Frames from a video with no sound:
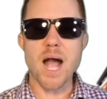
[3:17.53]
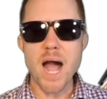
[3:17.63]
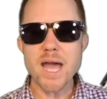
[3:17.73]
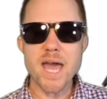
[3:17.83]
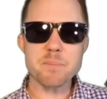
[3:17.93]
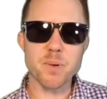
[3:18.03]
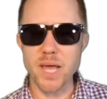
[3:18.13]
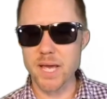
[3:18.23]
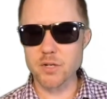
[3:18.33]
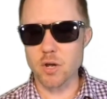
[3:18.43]
I had
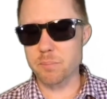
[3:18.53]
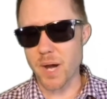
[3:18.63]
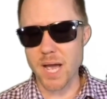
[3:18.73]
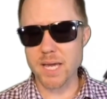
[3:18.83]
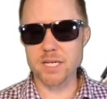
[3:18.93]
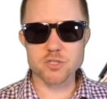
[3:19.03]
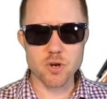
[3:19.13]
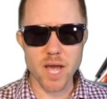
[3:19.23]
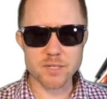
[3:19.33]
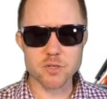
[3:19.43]
planned on buying a
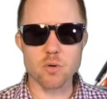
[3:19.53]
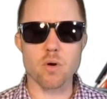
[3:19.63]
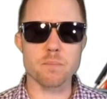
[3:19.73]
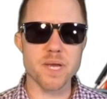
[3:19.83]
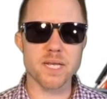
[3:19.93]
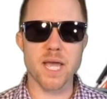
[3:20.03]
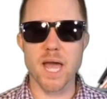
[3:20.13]
tractor or mini